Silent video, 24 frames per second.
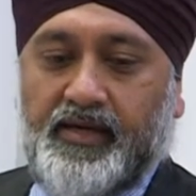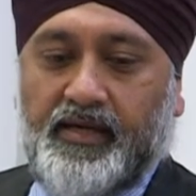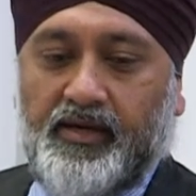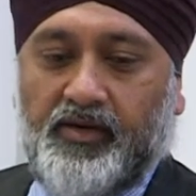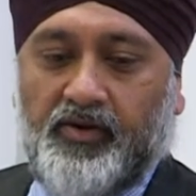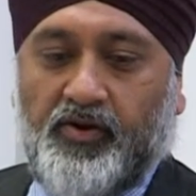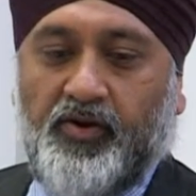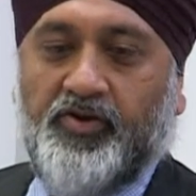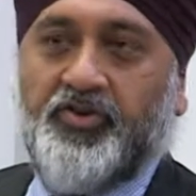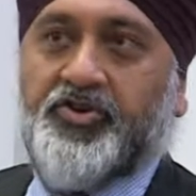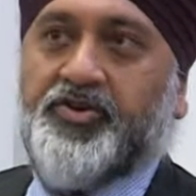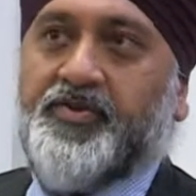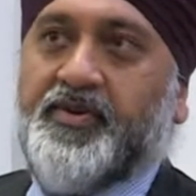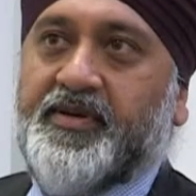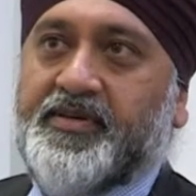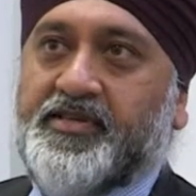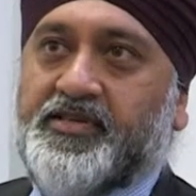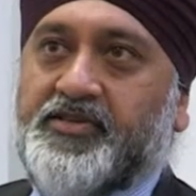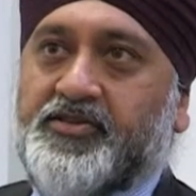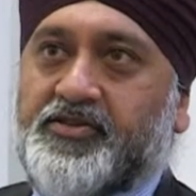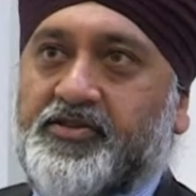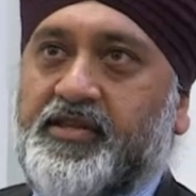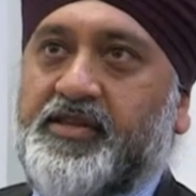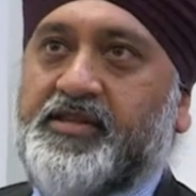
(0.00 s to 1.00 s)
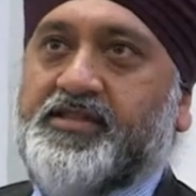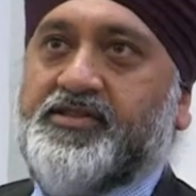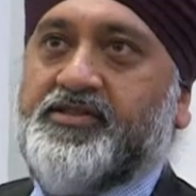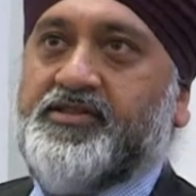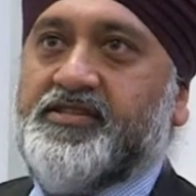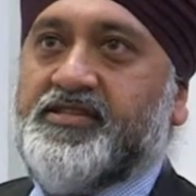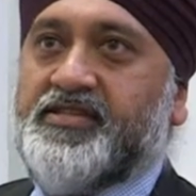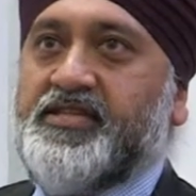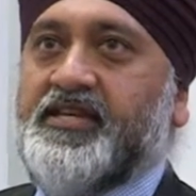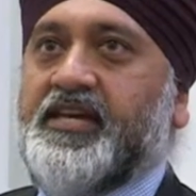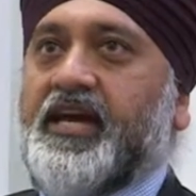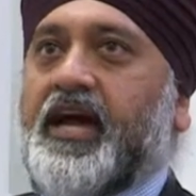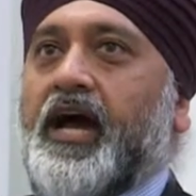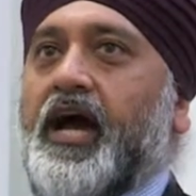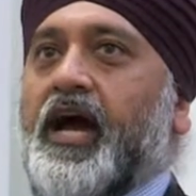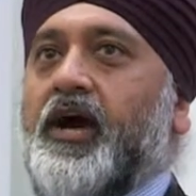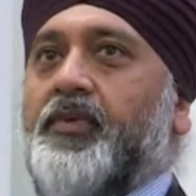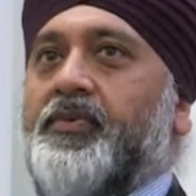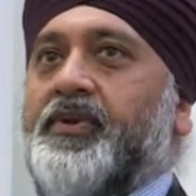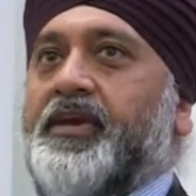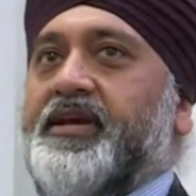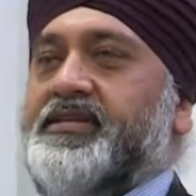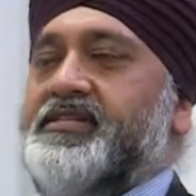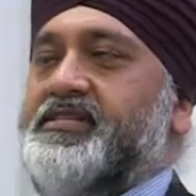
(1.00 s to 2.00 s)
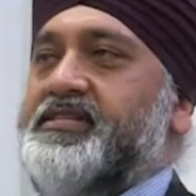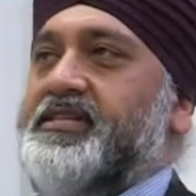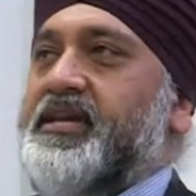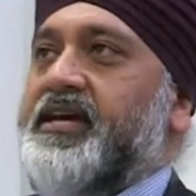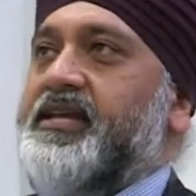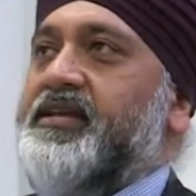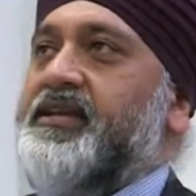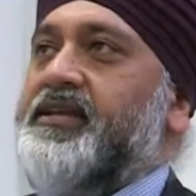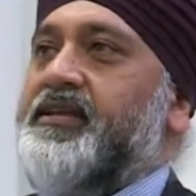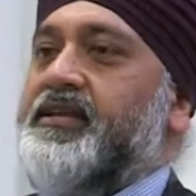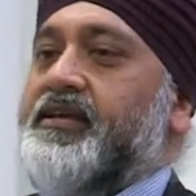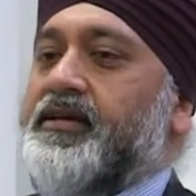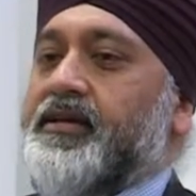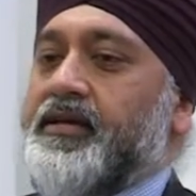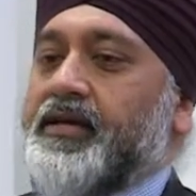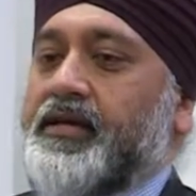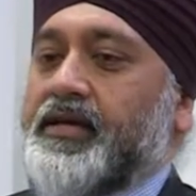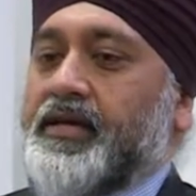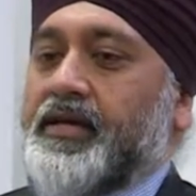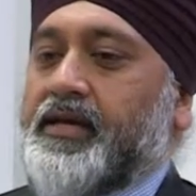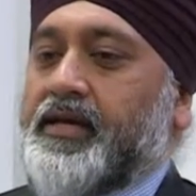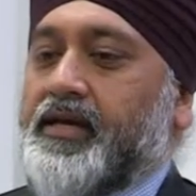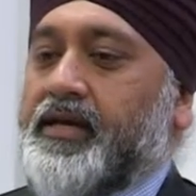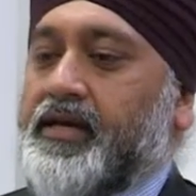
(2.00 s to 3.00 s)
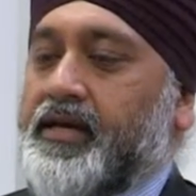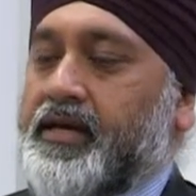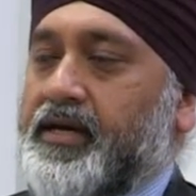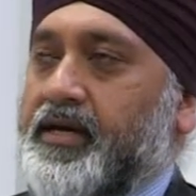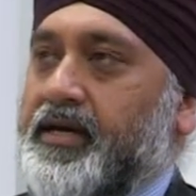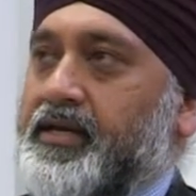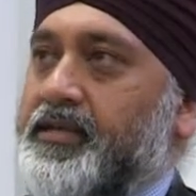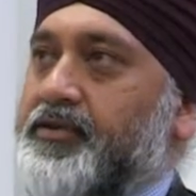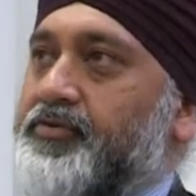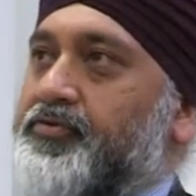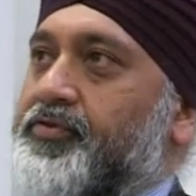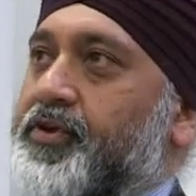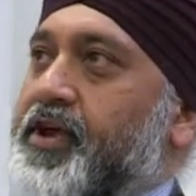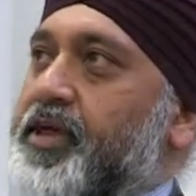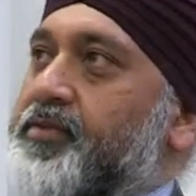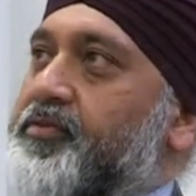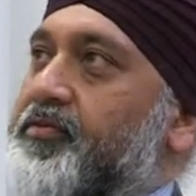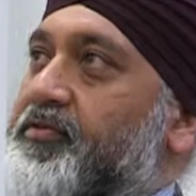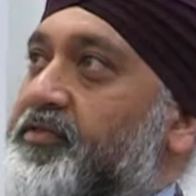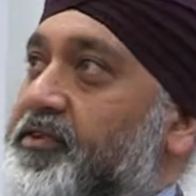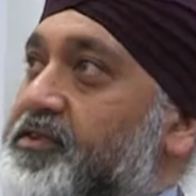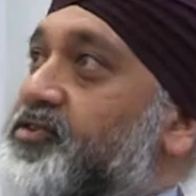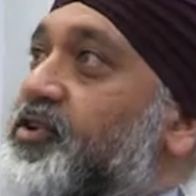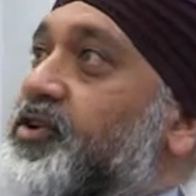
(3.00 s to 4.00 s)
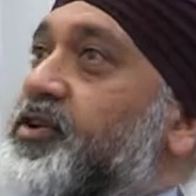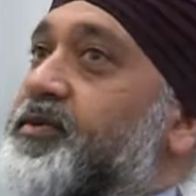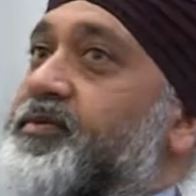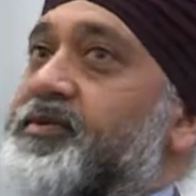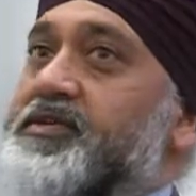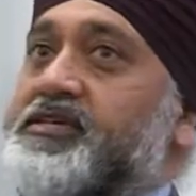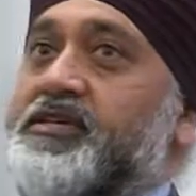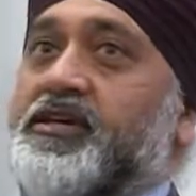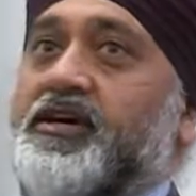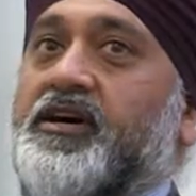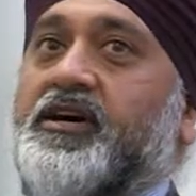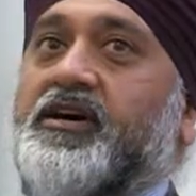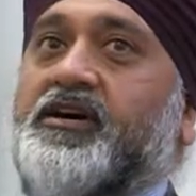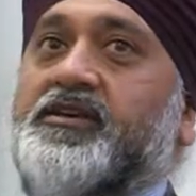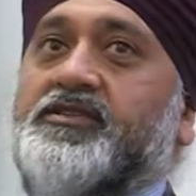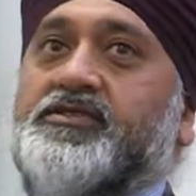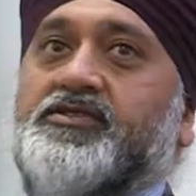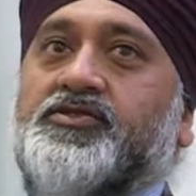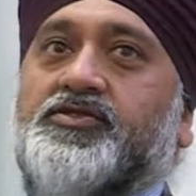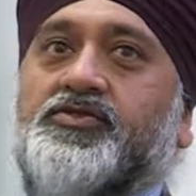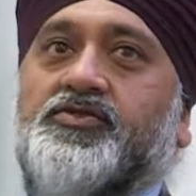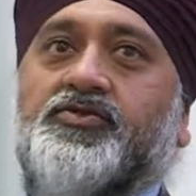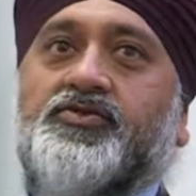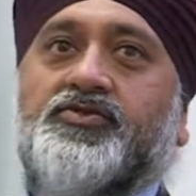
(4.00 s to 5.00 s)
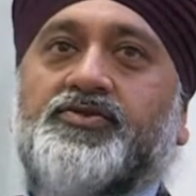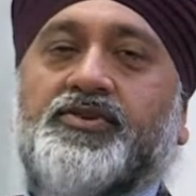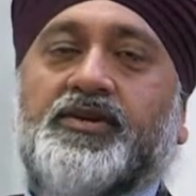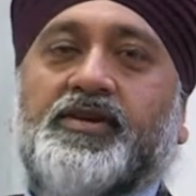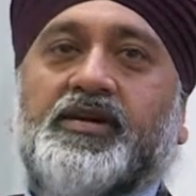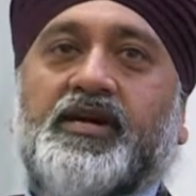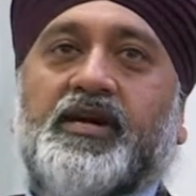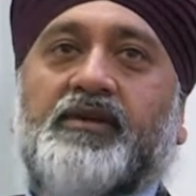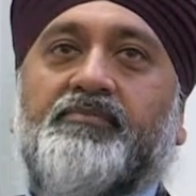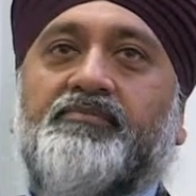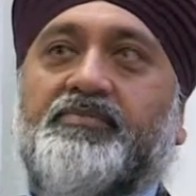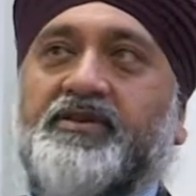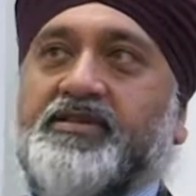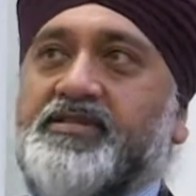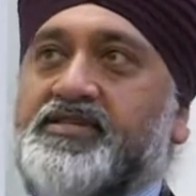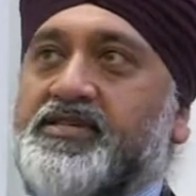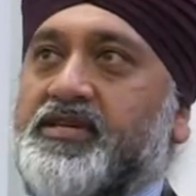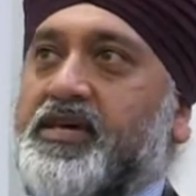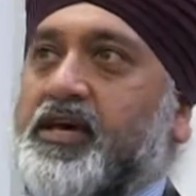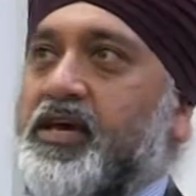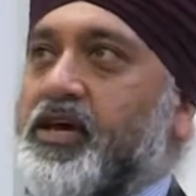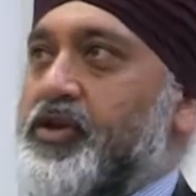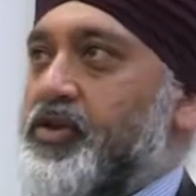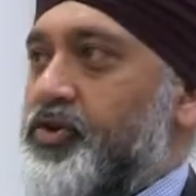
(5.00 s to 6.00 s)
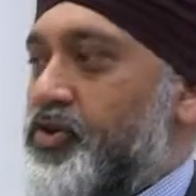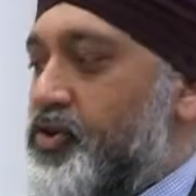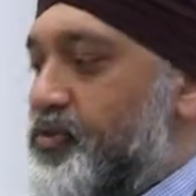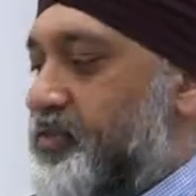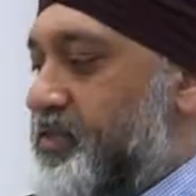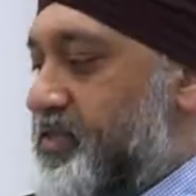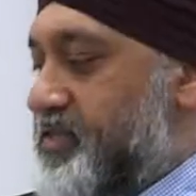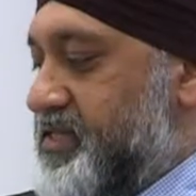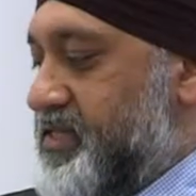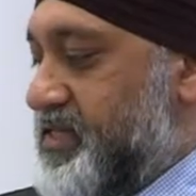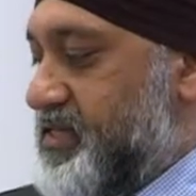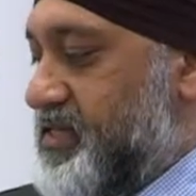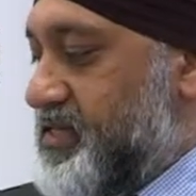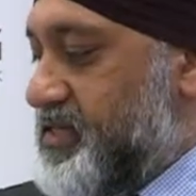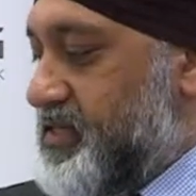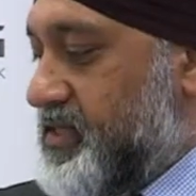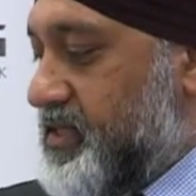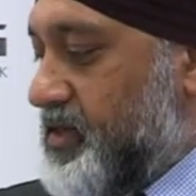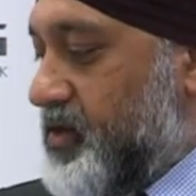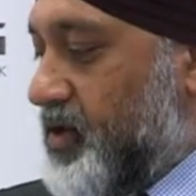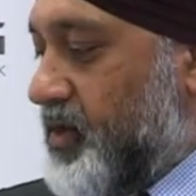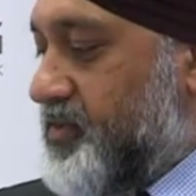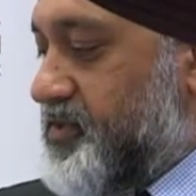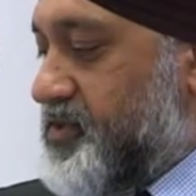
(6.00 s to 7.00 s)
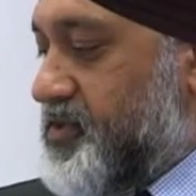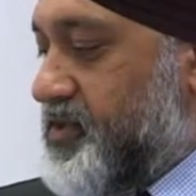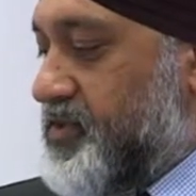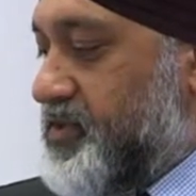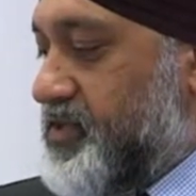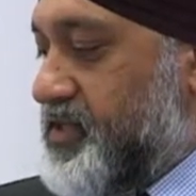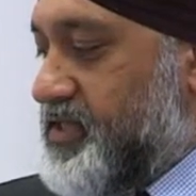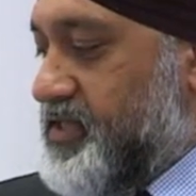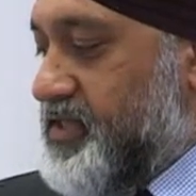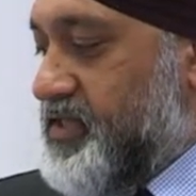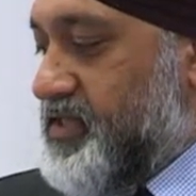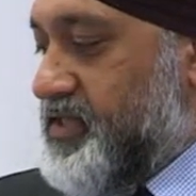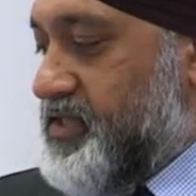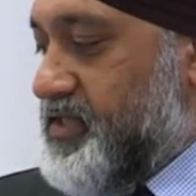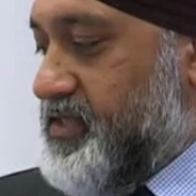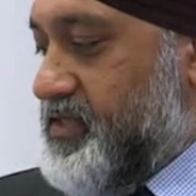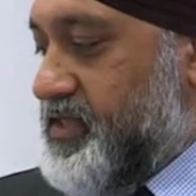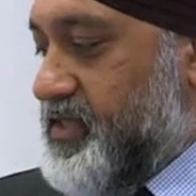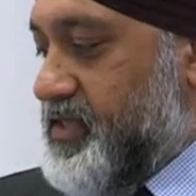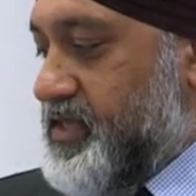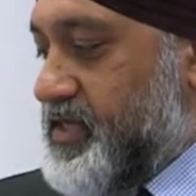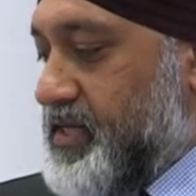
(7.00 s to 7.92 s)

contributor to this, to see how we extend the frame of autonomous cars to encompass new business opportunities.